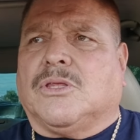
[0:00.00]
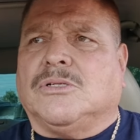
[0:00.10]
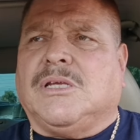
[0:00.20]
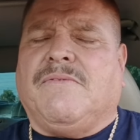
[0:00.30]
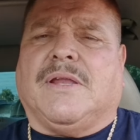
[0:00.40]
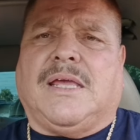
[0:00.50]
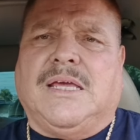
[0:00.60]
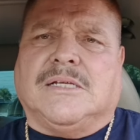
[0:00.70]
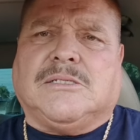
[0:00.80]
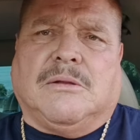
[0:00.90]
There's even
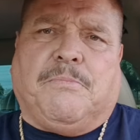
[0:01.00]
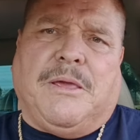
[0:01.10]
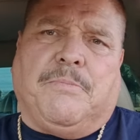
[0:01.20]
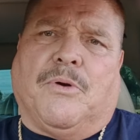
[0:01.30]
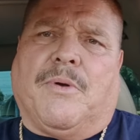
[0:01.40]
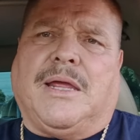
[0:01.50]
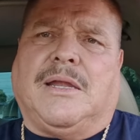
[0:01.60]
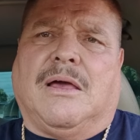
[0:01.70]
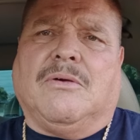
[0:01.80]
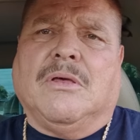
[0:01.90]
innocent people right
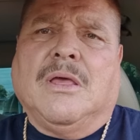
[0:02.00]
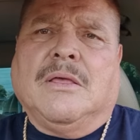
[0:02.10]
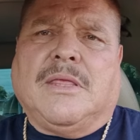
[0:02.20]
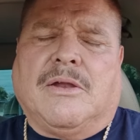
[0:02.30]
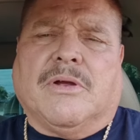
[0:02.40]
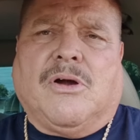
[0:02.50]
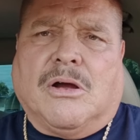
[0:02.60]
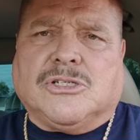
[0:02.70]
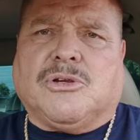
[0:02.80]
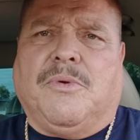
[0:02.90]
now that are
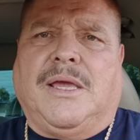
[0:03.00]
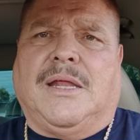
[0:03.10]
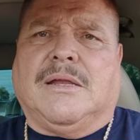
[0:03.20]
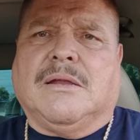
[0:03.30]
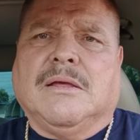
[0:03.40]
incarcerated